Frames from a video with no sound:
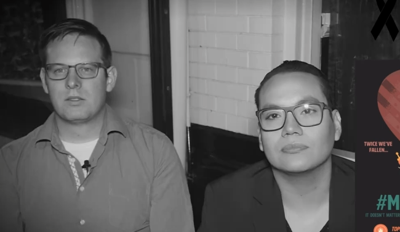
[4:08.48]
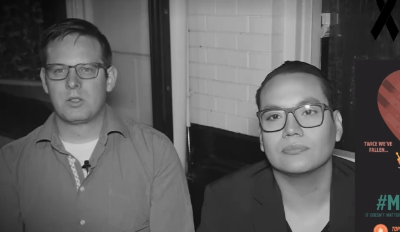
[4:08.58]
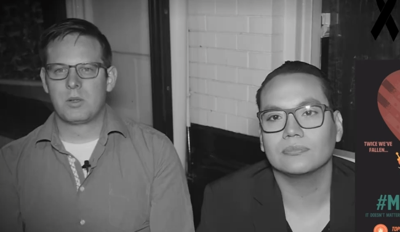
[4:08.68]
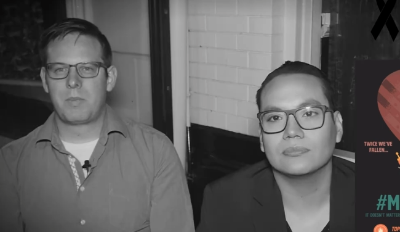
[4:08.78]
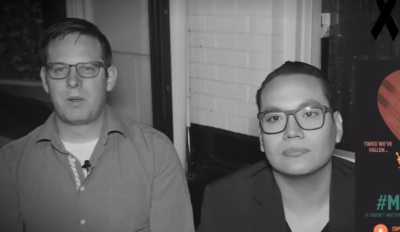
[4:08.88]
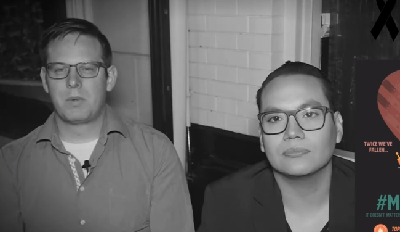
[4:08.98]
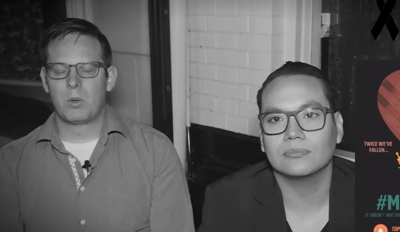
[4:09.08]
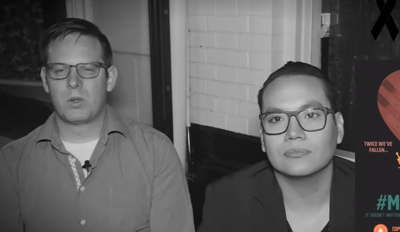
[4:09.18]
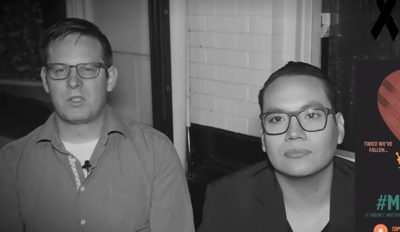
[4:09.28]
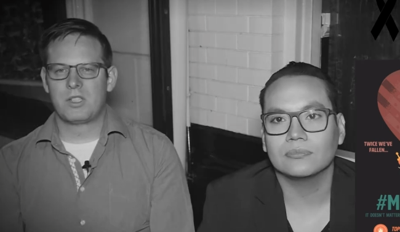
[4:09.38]
Speaker 1: To the people
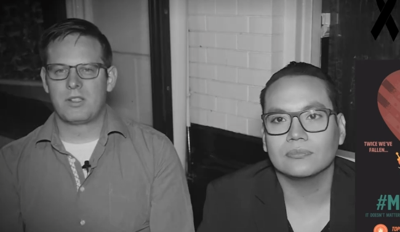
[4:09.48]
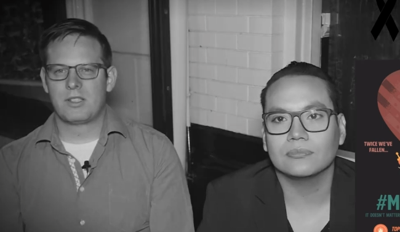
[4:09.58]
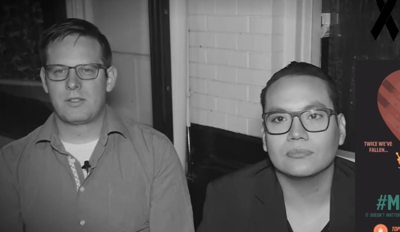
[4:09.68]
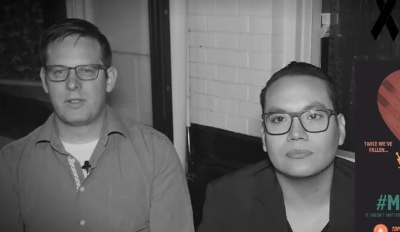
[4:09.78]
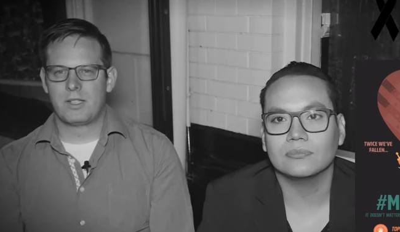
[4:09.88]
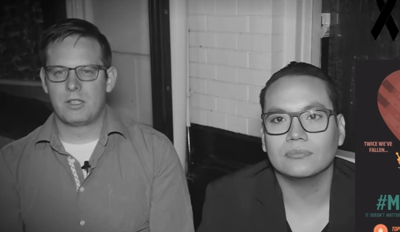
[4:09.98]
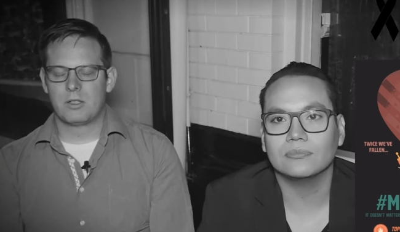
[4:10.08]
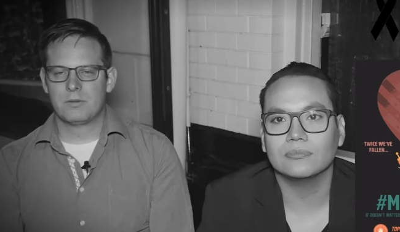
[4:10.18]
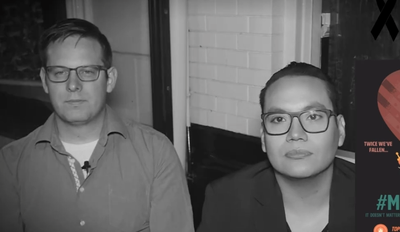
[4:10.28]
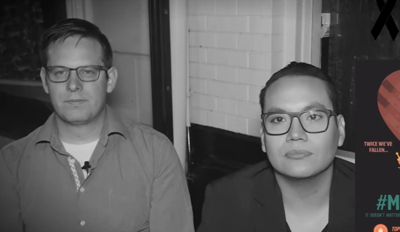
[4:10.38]
watching this
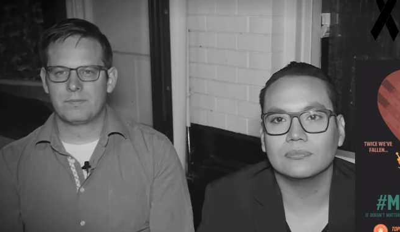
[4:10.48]
video,